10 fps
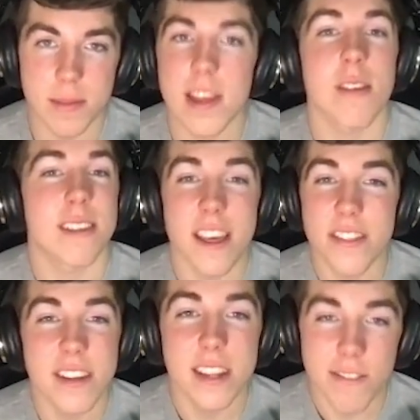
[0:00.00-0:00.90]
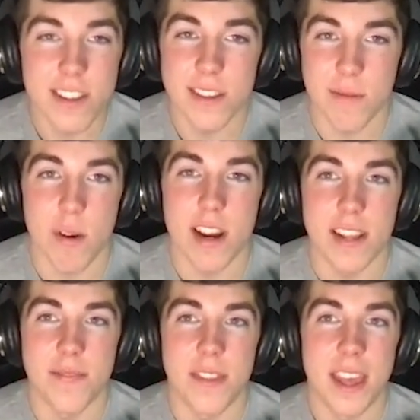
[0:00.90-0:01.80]
They are 10th in defensive
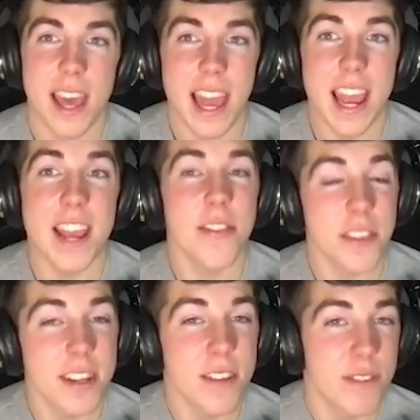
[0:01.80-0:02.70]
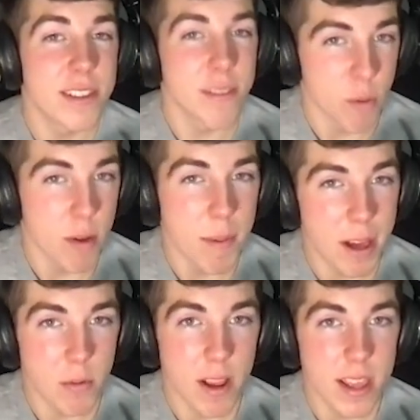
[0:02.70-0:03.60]
rating, 8th in defensive
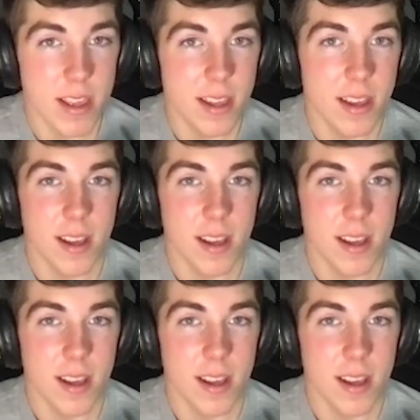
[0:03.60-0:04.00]
rebound rate.